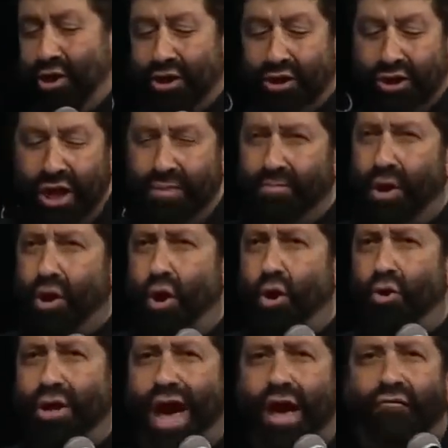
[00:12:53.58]
to sin, but
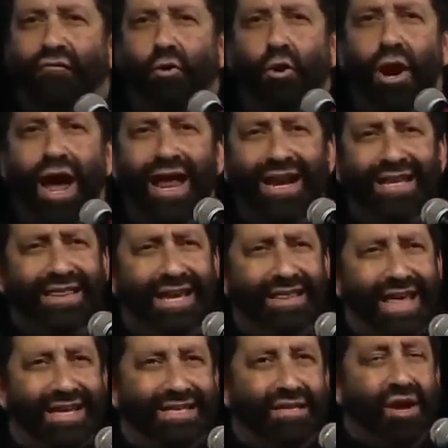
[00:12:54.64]
hold out for anything
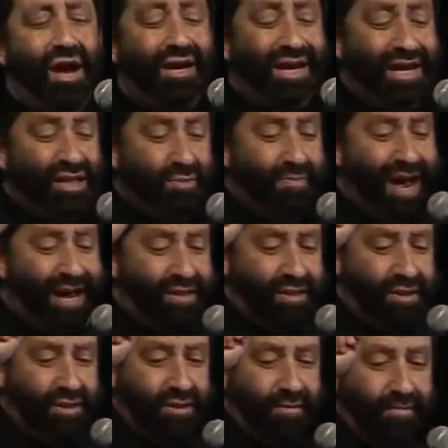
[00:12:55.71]
that's not His
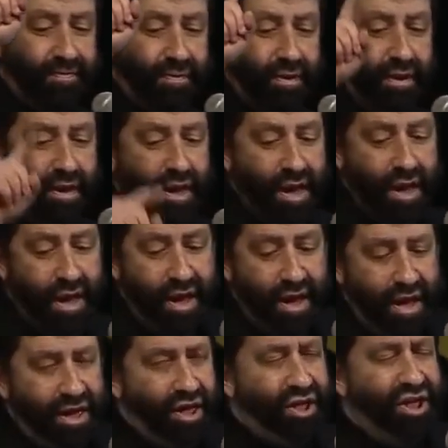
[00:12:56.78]
best.
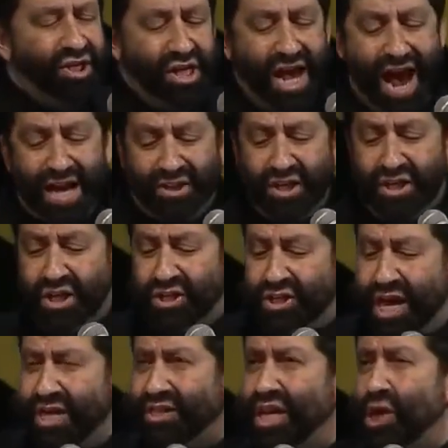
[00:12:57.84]
In Ecclesiastes, it
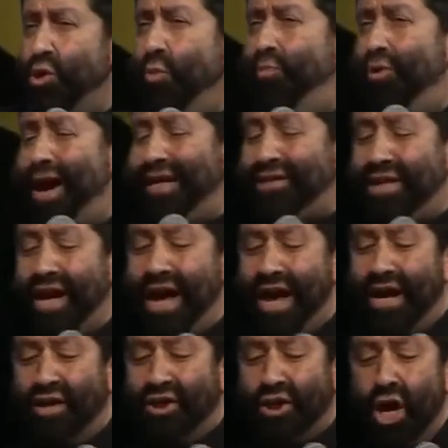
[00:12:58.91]
says, He who breaks a
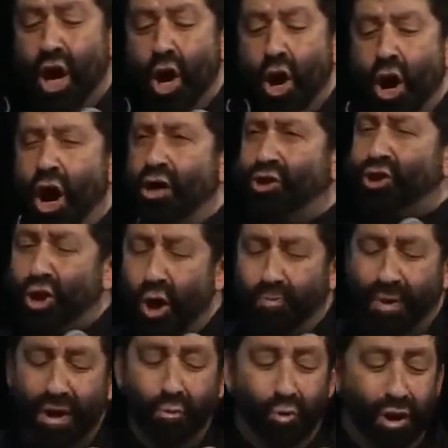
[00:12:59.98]
hedge, a
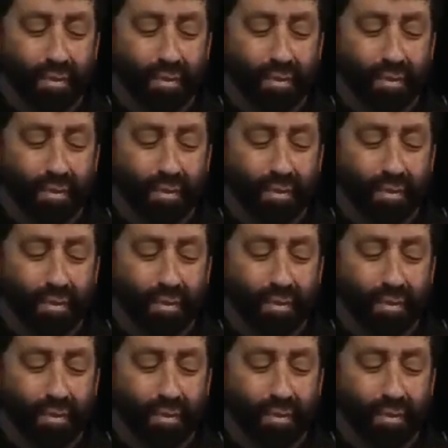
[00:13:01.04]
serpent